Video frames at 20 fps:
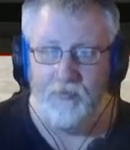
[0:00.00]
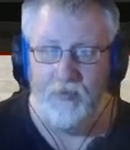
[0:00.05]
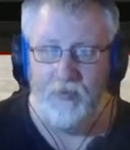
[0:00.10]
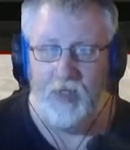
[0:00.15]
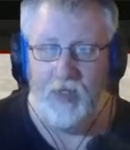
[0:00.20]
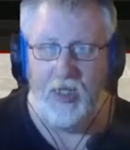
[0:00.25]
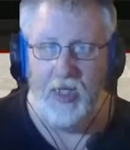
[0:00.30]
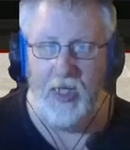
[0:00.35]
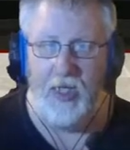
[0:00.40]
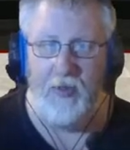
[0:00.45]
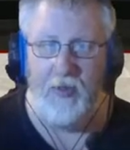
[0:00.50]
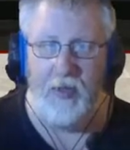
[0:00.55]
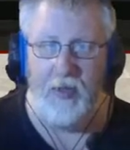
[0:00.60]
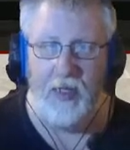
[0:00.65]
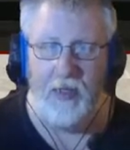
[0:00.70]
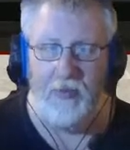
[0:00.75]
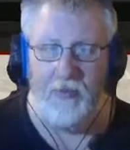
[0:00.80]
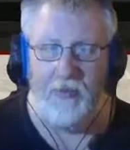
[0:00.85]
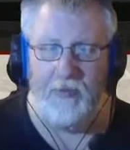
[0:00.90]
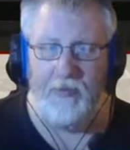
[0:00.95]
Anyway,
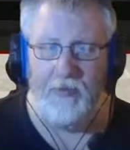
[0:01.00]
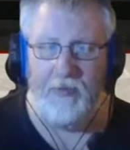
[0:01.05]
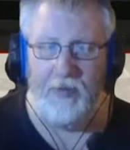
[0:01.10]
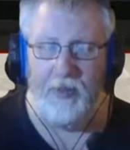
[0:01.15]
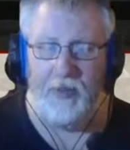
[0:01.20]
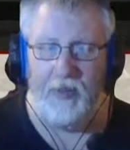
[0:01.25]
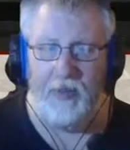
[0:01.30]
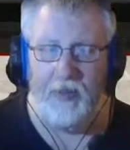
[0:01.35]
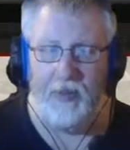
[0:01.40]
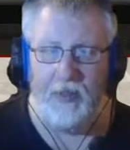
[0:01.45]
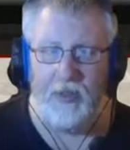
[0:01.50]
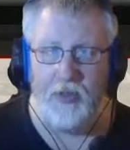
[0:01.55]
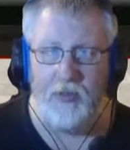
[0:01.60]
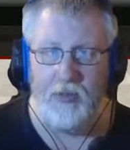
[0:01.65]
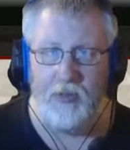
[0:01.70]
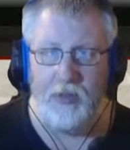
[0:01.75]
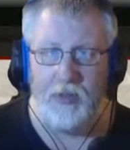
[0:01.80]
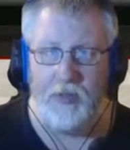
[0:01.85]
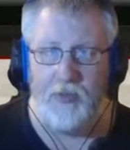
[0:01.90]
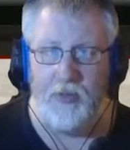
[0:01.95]

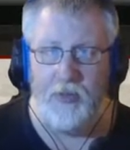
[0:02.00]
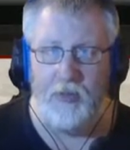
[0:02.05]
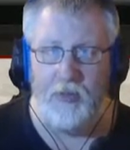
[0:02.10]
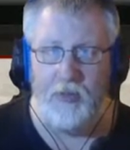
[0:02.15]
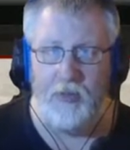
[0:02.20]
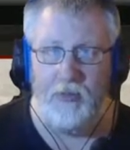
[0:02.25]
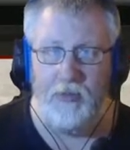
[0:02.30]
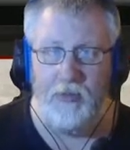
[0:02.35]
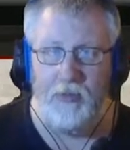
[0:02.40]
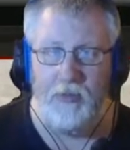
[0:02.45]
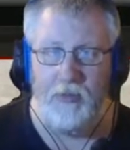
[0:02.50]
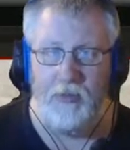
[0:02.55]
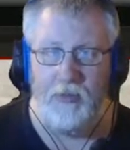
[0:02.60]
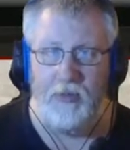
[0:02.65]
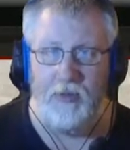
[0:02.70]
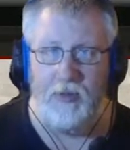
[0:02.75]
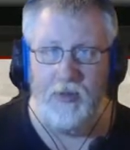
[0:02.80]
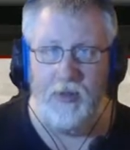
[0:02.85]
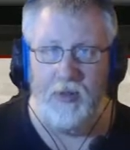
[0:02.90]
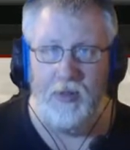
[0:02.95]
Shooter's Pool,
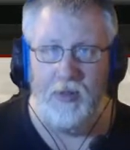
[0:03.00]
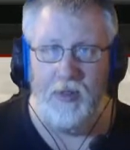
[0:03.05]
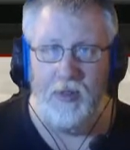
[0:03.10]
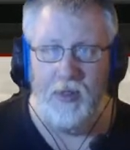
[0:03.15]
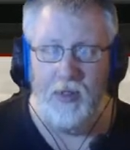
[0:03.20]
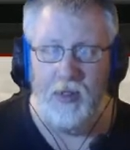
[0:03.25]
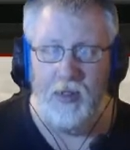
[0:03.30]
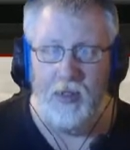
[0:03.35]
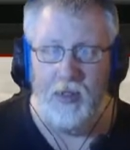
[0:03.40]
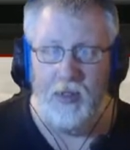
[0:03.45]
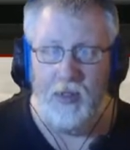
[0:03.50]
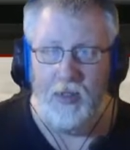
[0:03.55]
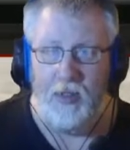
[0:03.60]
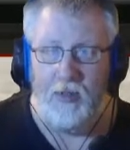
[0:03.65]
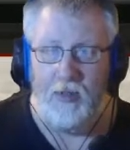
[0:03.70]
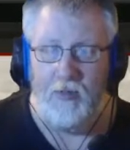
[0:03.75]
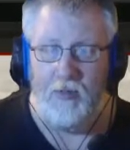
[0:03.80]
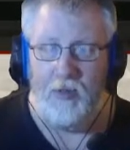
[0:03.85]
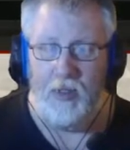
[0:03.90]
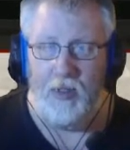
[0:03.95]

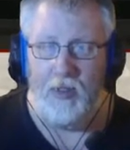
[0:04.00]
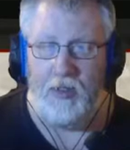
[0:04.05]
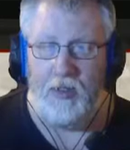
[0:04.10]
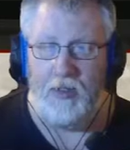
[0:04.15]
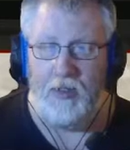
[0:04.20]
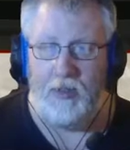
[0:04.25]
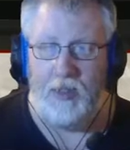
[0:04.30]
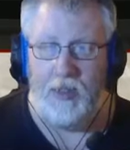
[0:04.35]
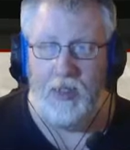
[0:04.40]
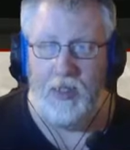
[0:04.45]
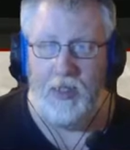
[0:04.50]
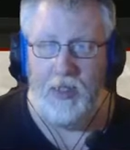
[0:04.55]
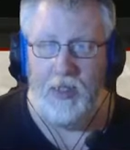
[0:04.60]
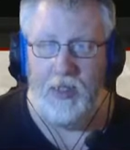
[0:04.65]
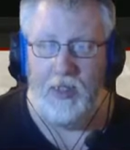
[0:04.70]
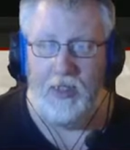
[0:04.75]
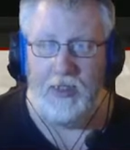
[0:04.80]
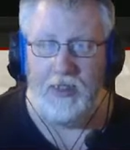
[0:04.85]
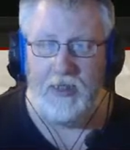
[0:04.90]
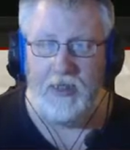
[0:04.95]
well, it
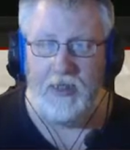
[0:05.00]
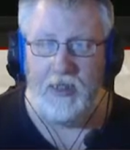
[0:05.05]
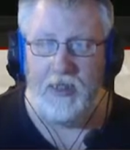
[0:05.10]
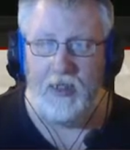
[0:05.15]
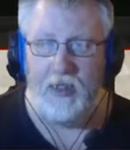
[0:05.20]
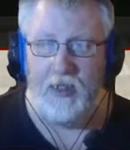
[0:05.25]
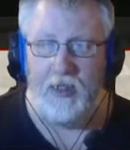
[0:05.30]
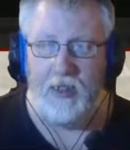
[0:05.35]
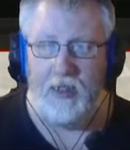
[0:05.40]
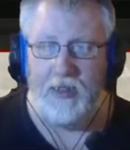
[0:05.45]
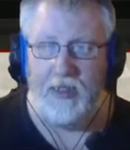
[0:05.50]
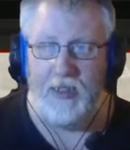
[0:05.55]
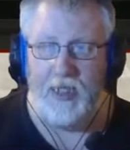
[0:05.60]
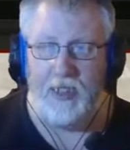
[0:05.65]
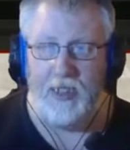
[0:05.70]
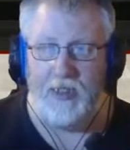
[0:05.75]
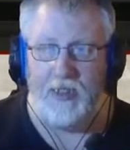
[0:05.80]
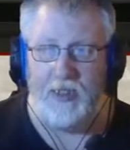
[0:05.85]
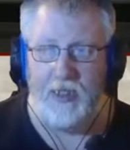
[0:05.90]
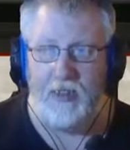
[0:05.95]
is still under
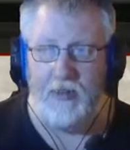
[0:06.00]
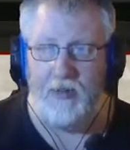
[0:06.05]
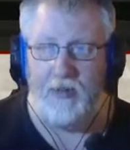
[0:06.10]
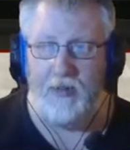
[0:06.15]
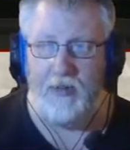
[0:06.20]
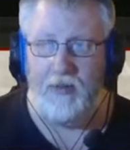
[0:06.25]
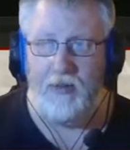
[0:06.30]
testing.